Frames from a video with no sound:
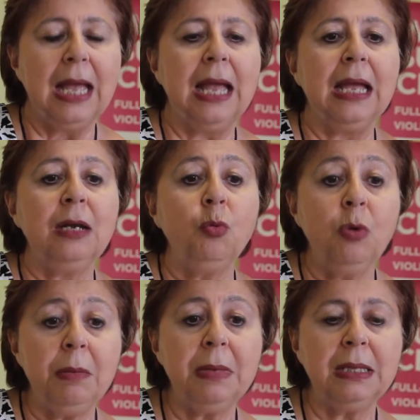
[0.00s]
And
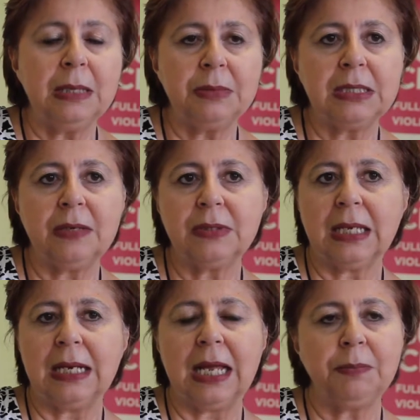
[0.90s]
women themselves
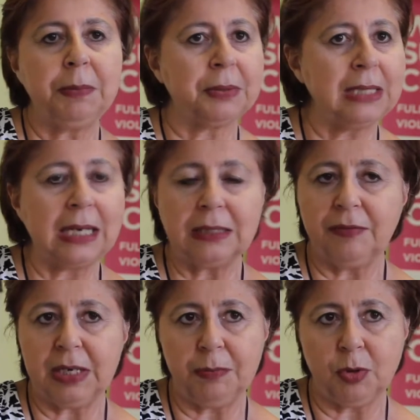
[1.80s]
cannot be productive
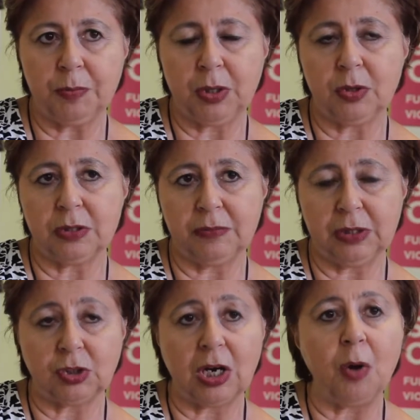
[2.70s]
anymore because of the
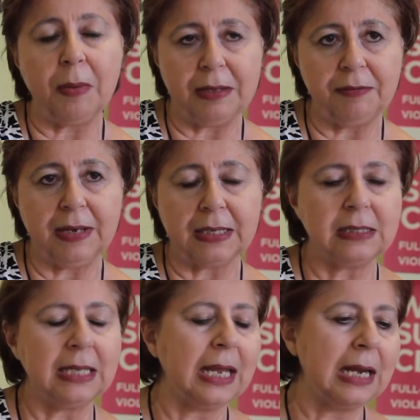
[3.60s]
trauma effects.
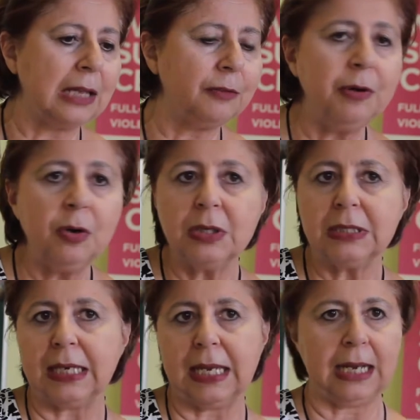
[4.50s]
They cannot focus,
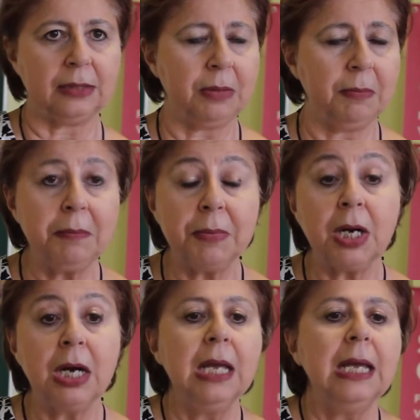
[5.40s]
they cannot
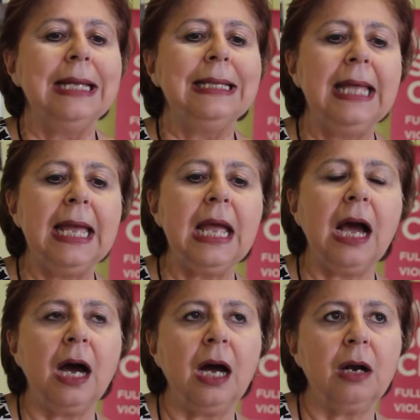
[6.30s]
remember. They
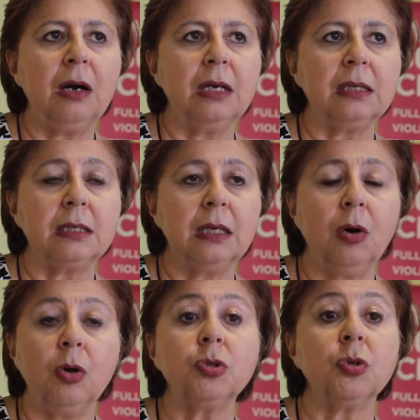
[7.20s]
are
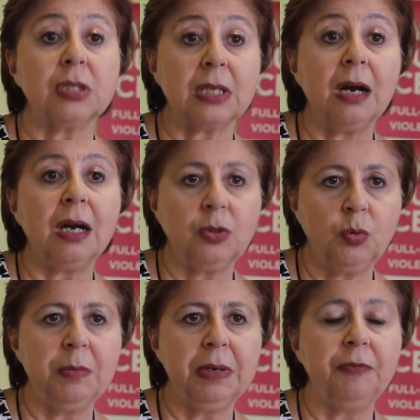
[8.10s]
also scarred
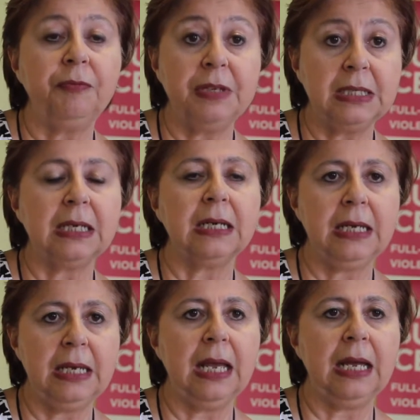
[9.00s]
women
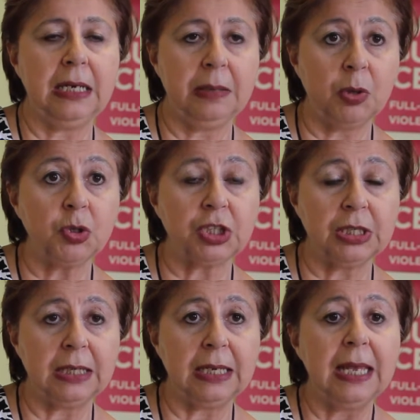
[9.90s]
physically and
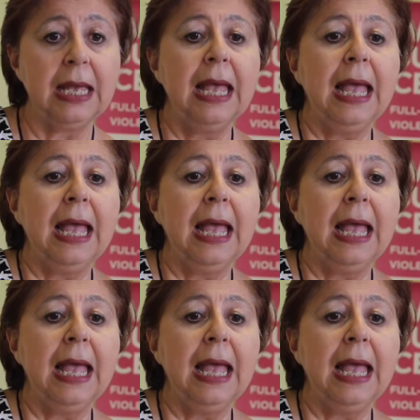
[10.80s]
emotionally.